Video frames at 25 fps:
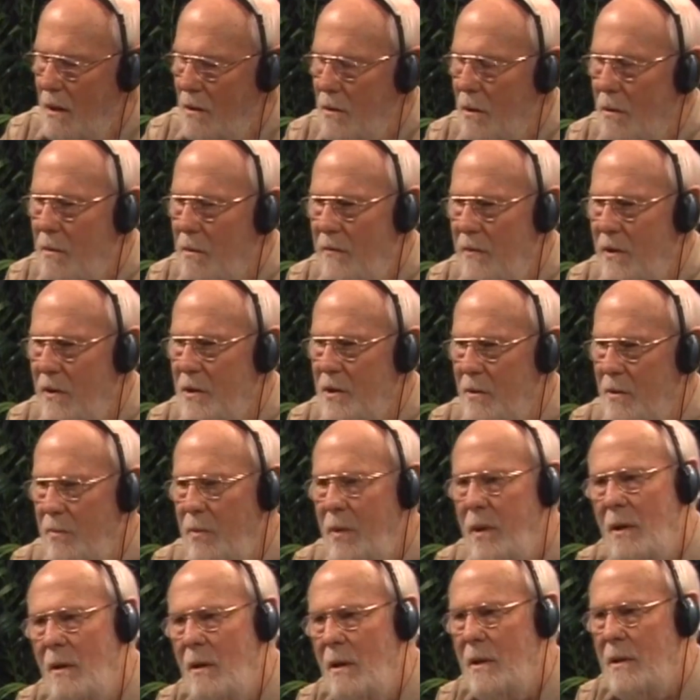Norman Vincent
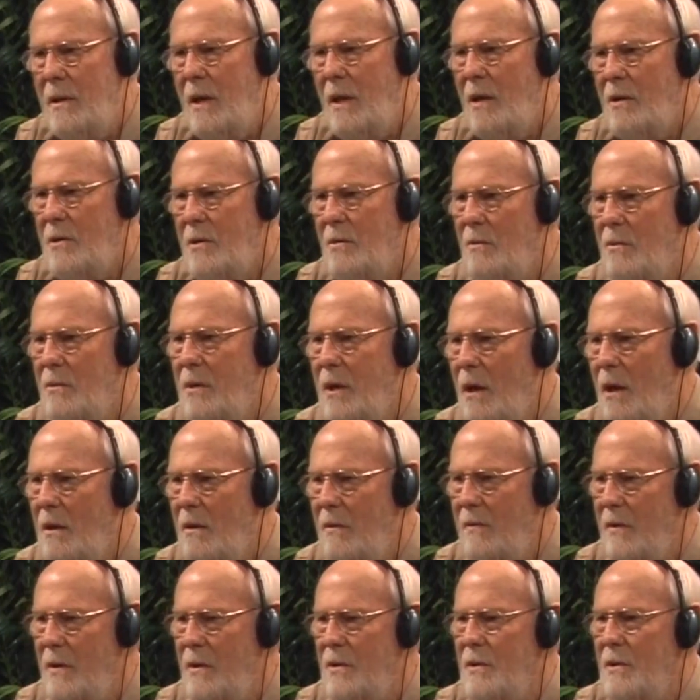Peale on national
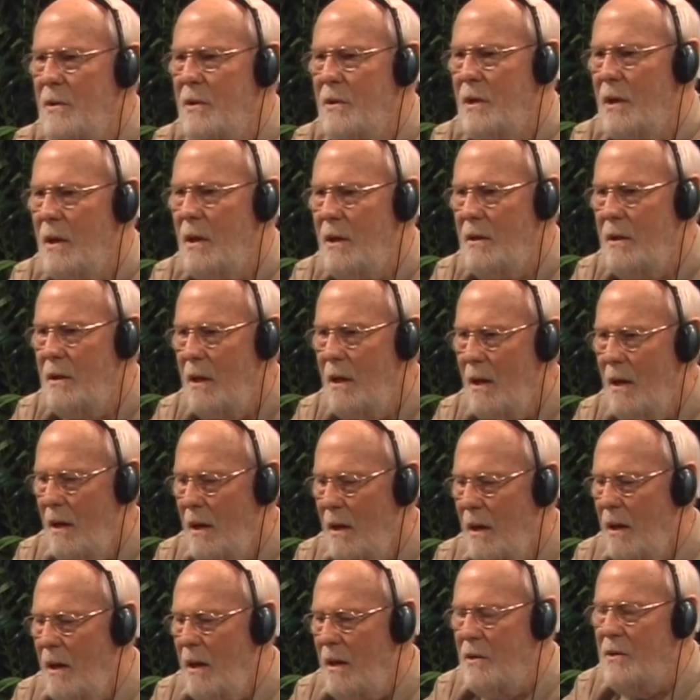television said,
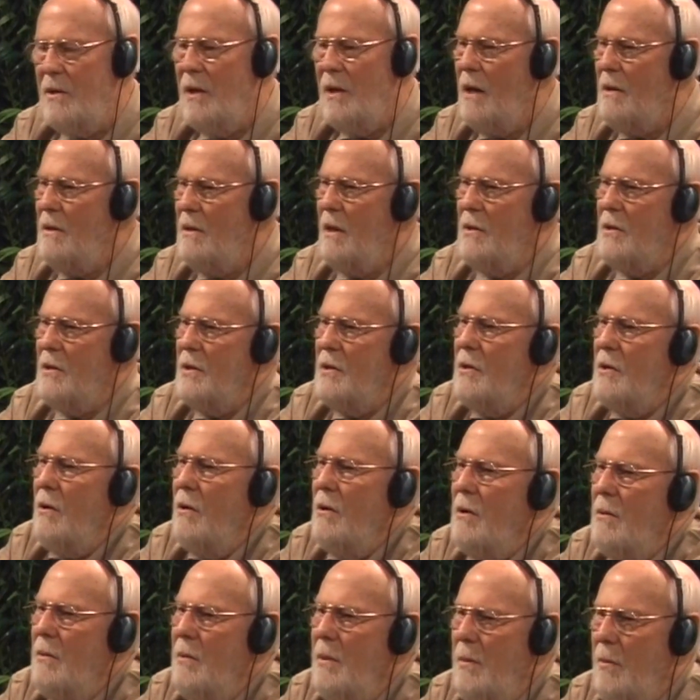it's not
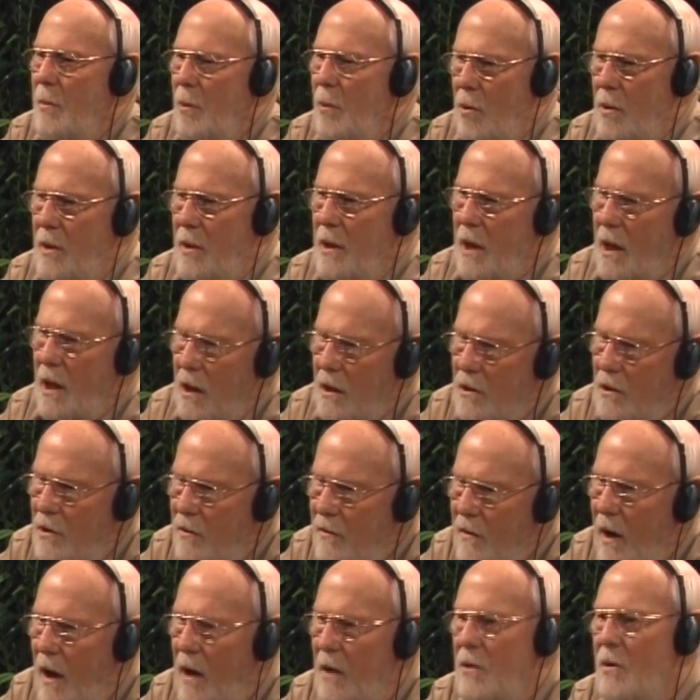necessary to be born again.
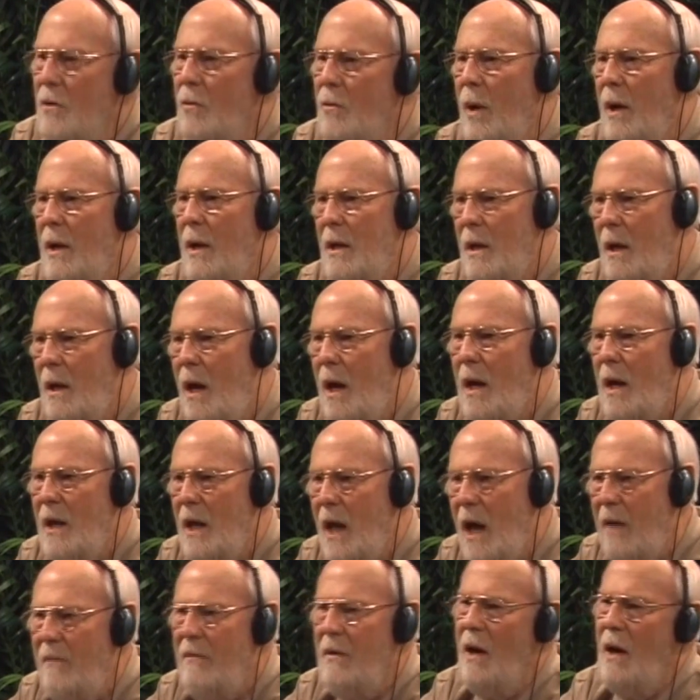You've got your way to God.
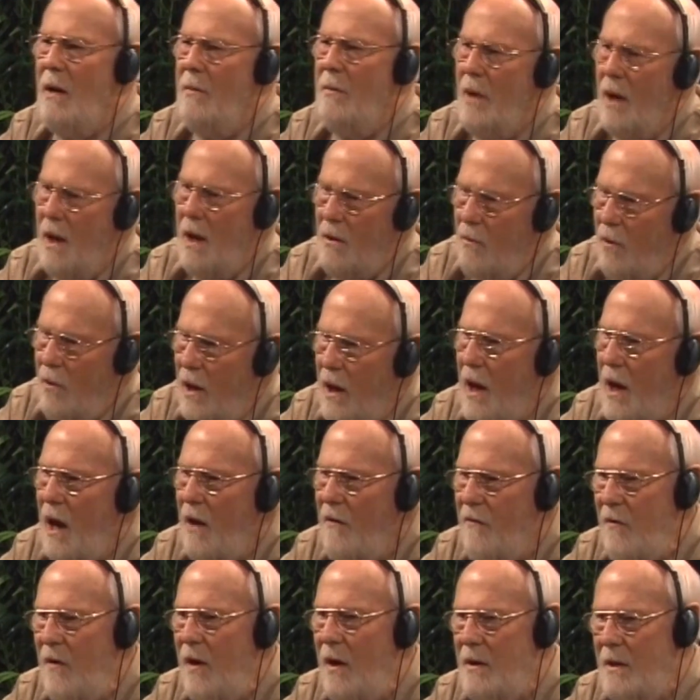I've got my way.
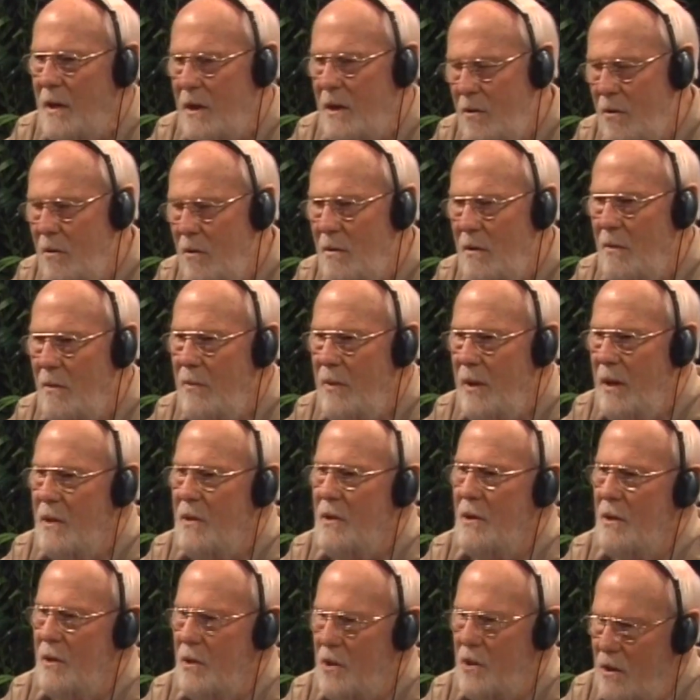I found eternal
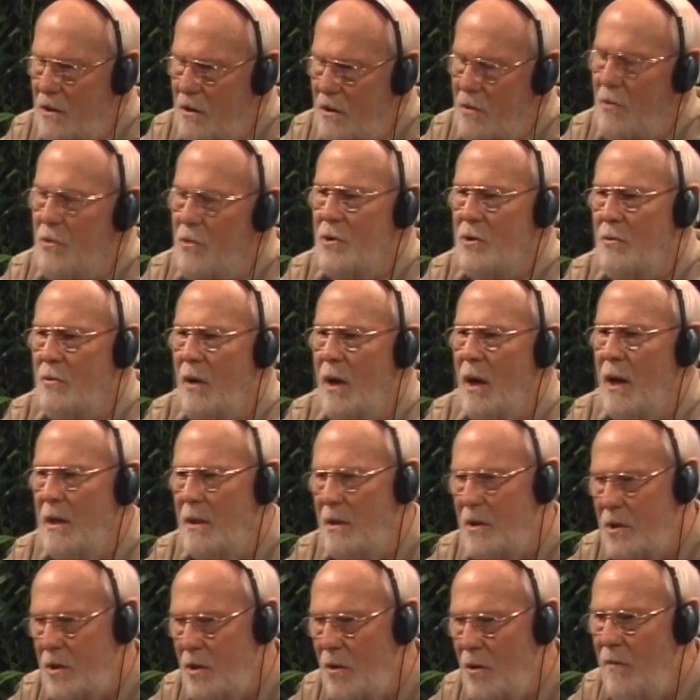peace in a Shinto shrine
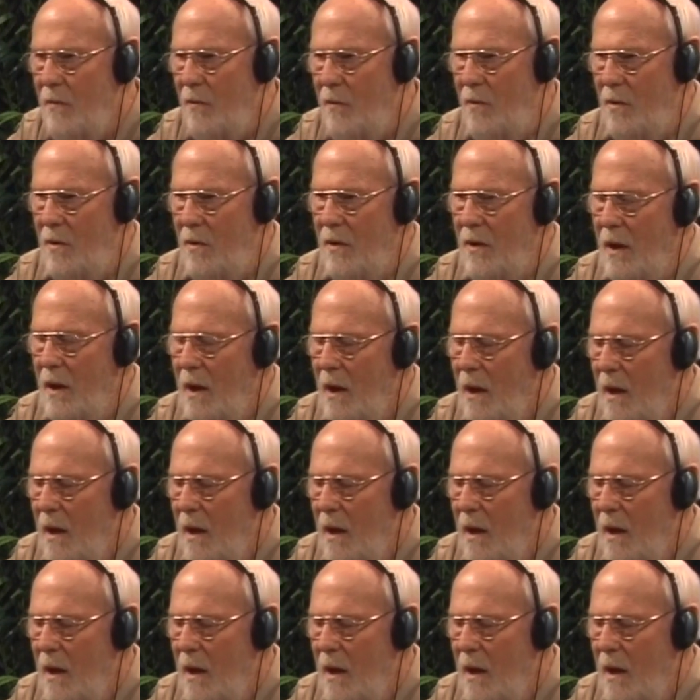and so forth.